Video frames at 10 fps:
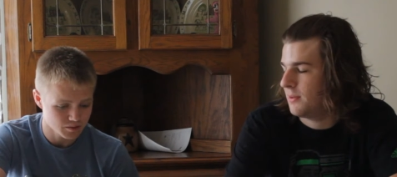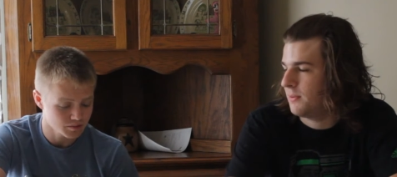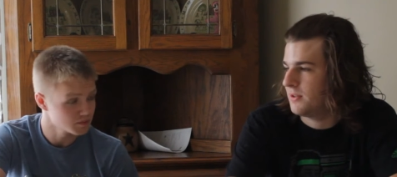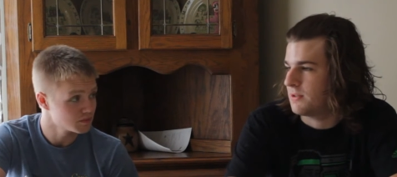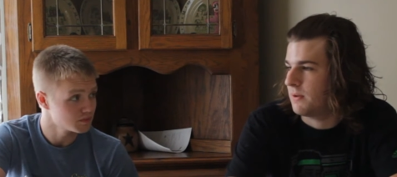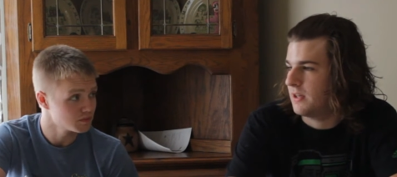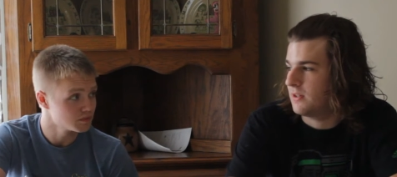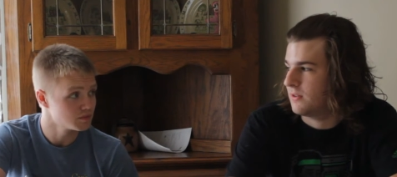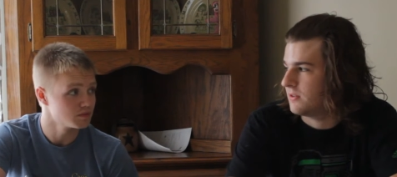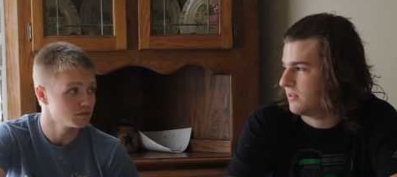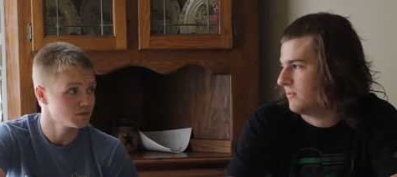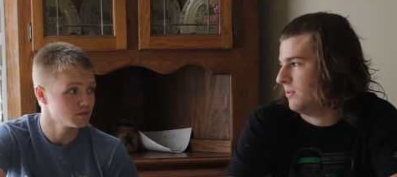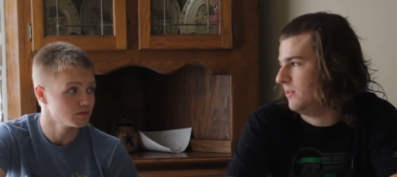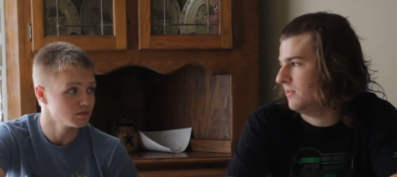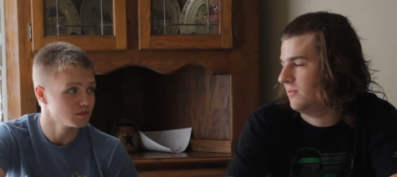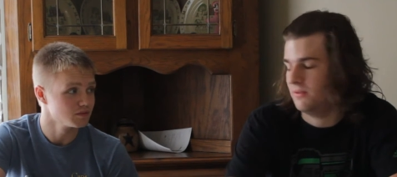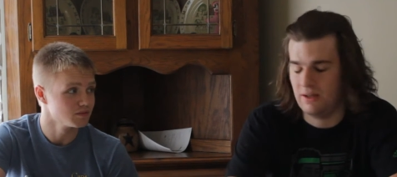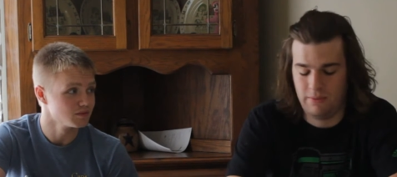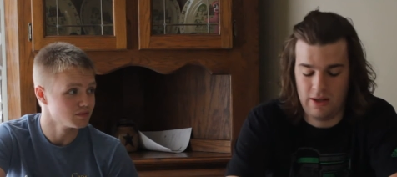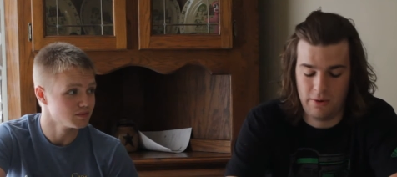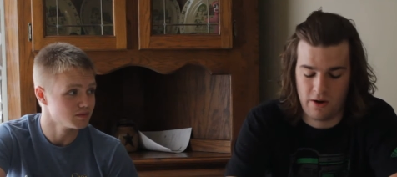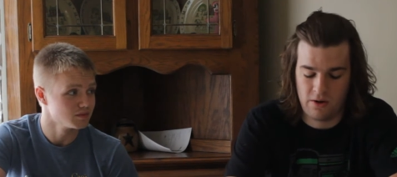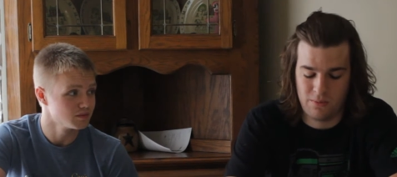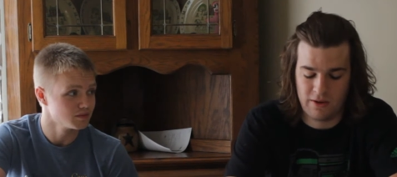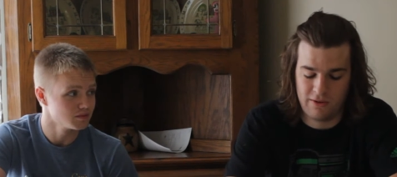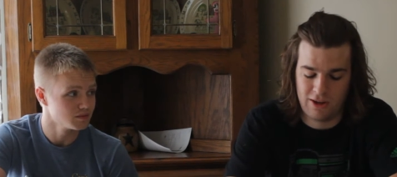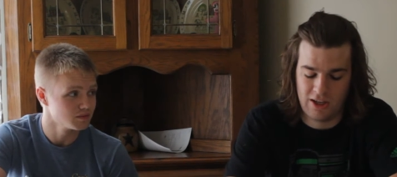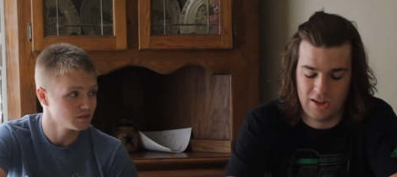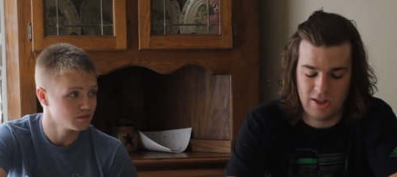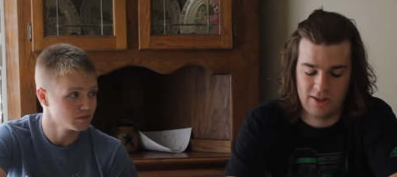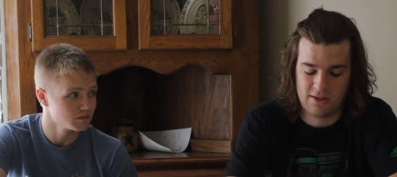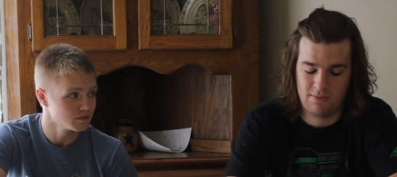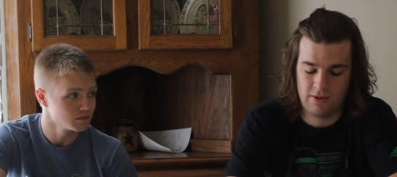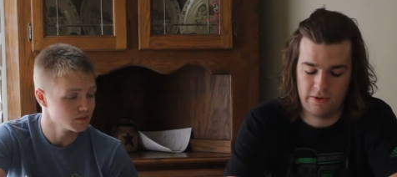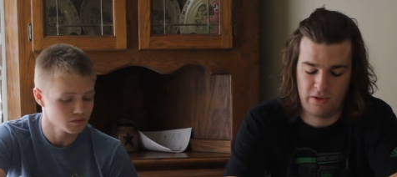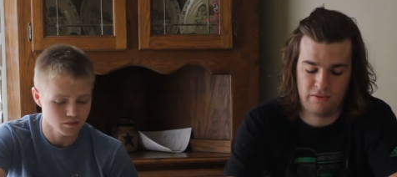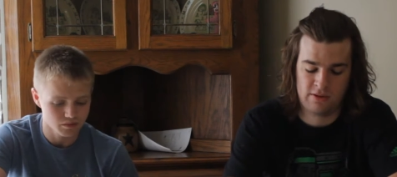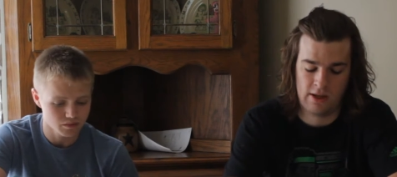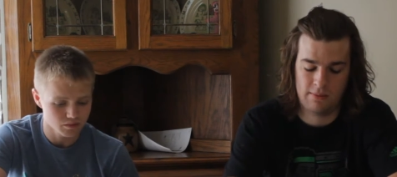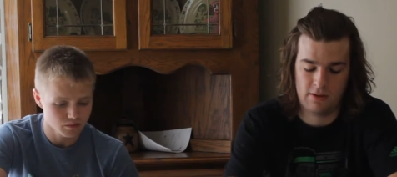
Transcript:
Speaker 1: time against the Panthers, but I mean they were at home and everything. I think this could be their toughest game